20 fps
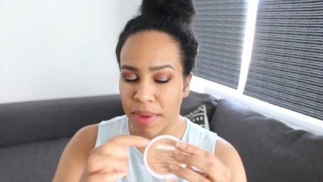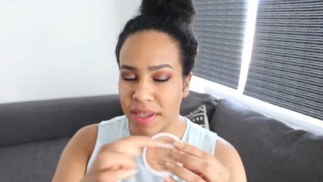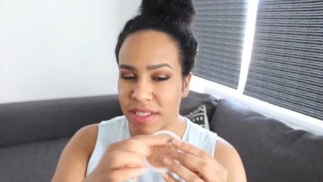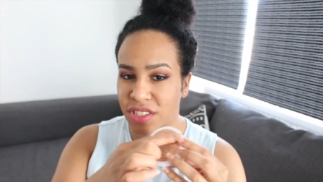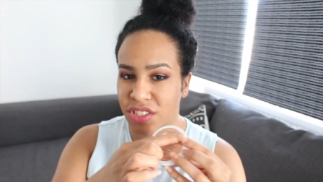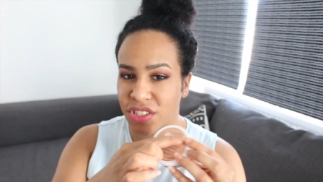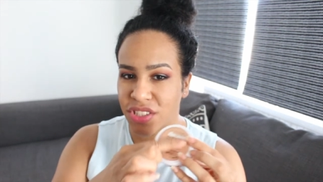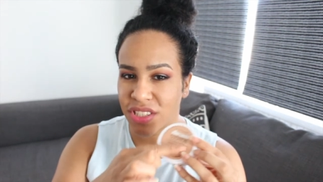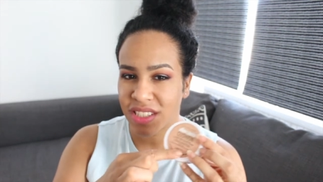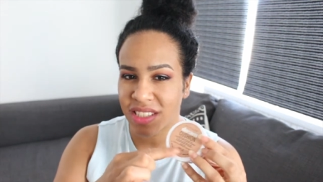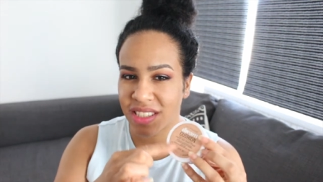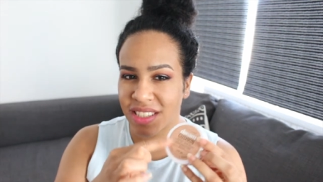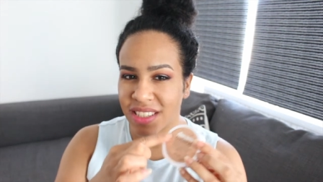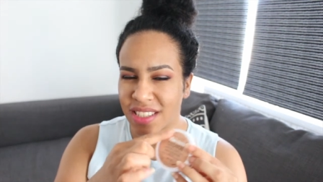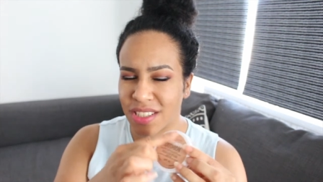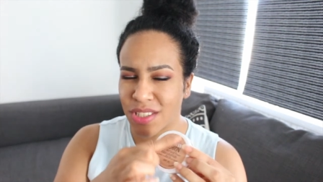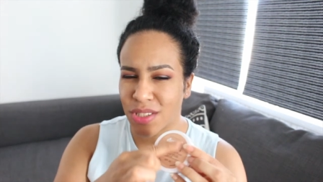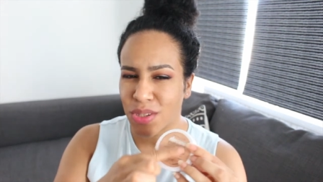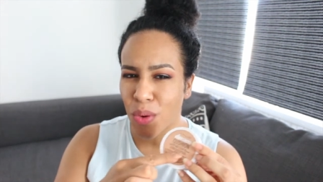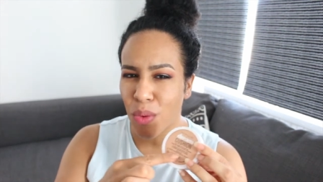but it's just
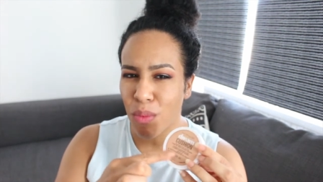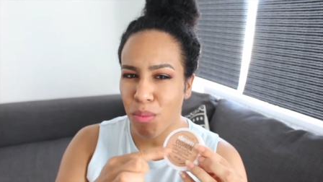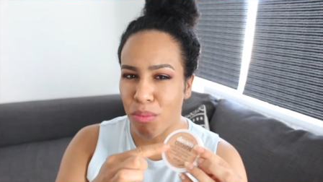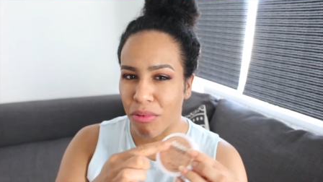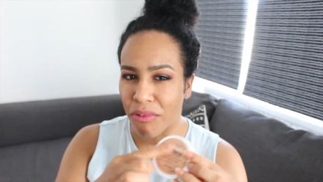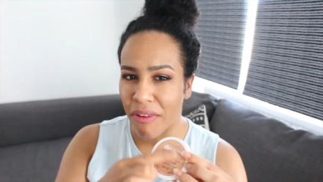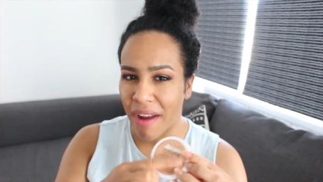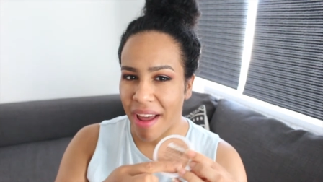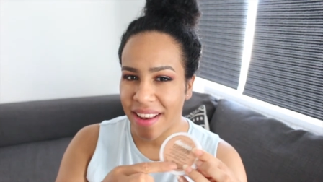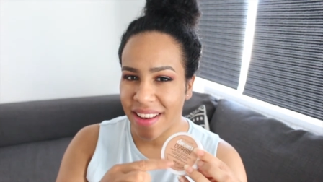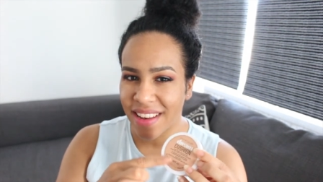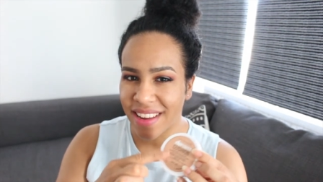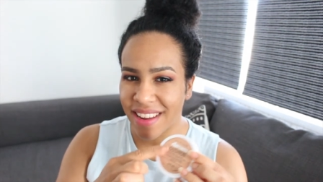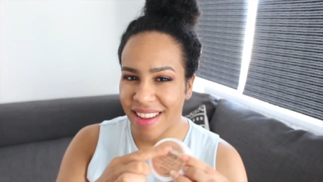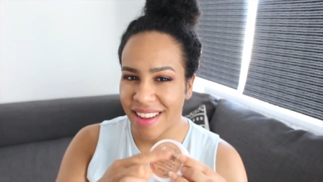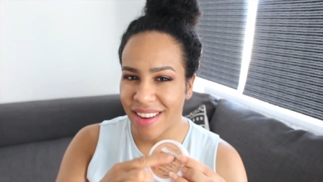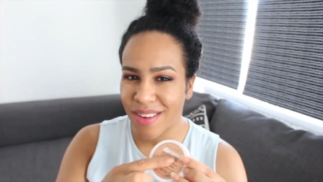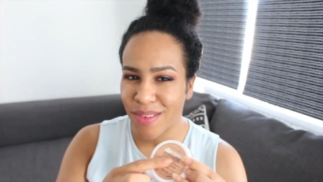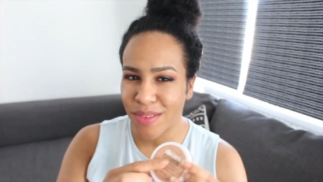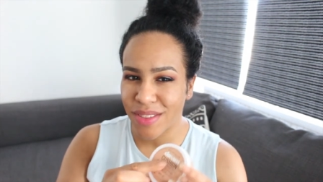so
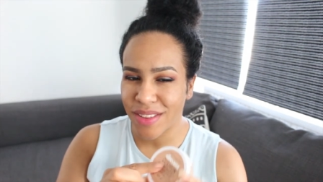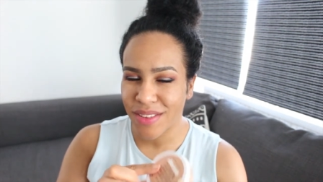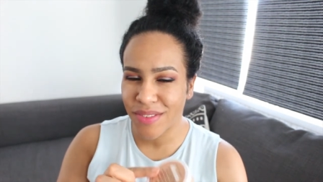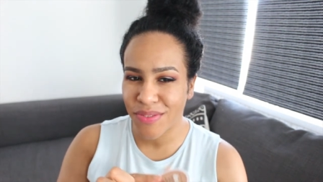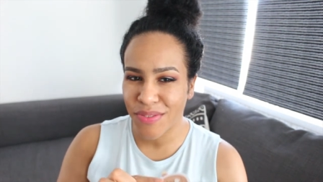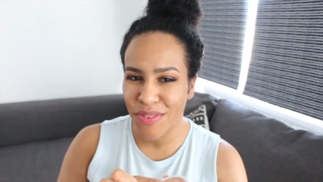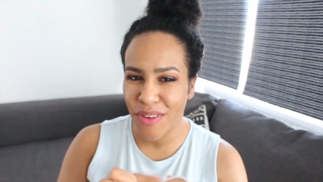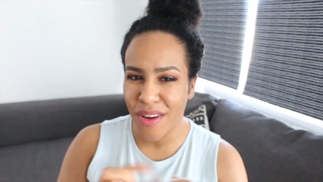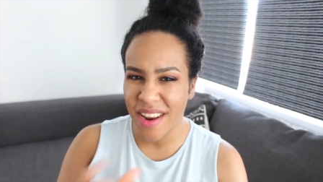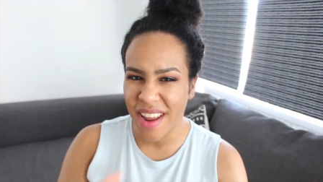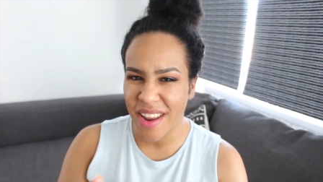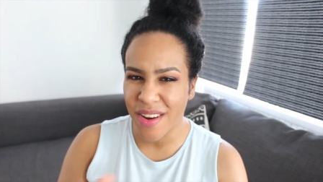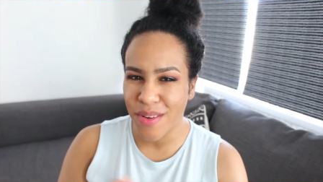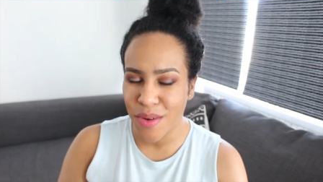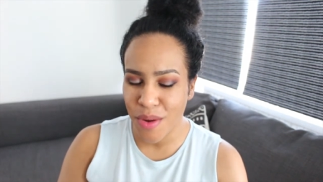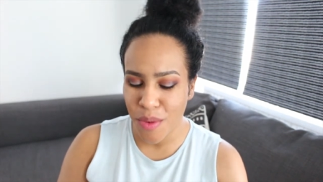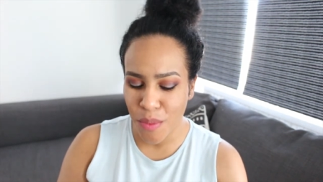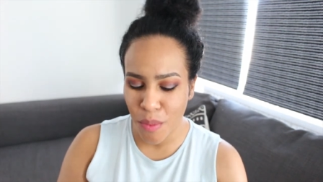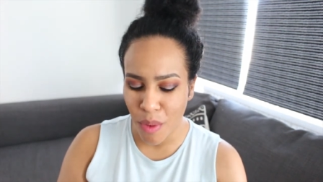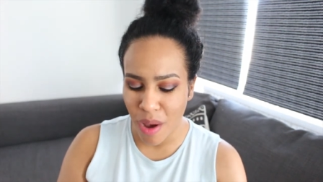branded on the front. I
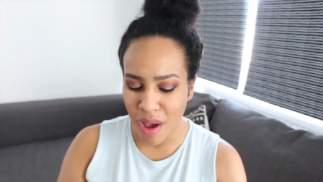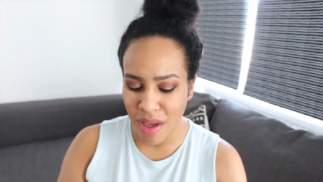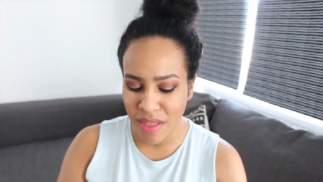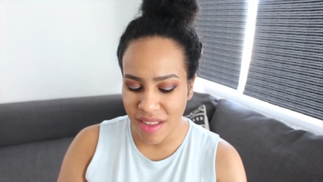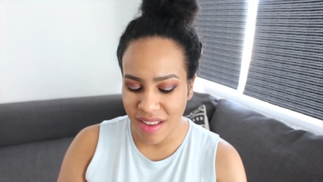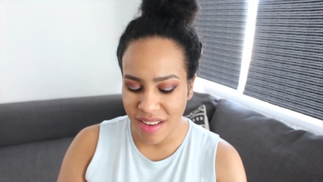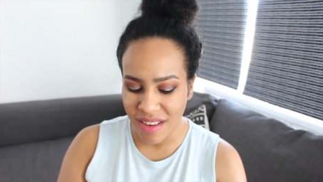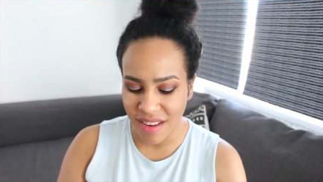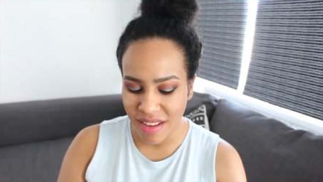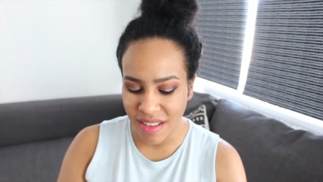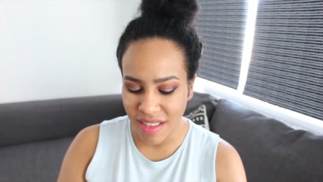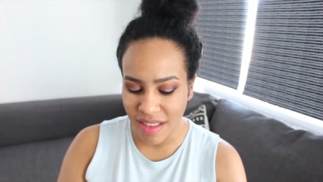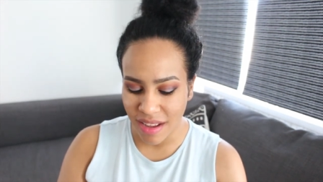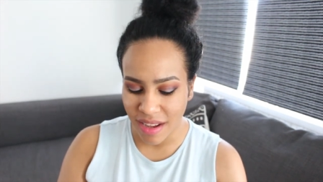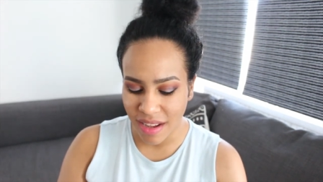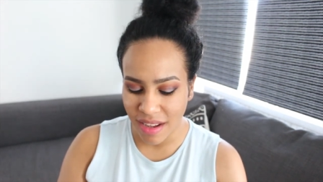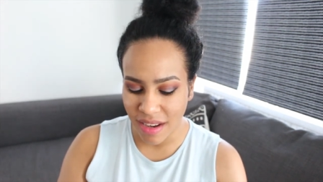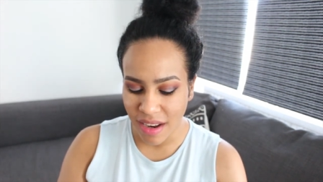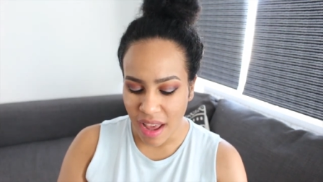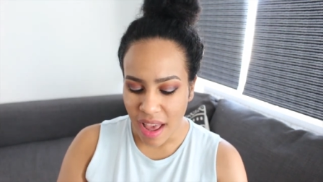don't know why they did
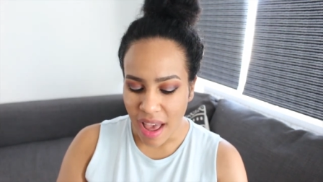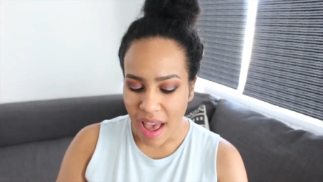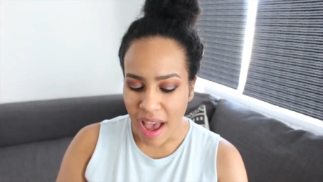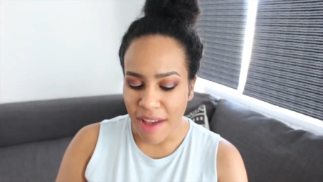that.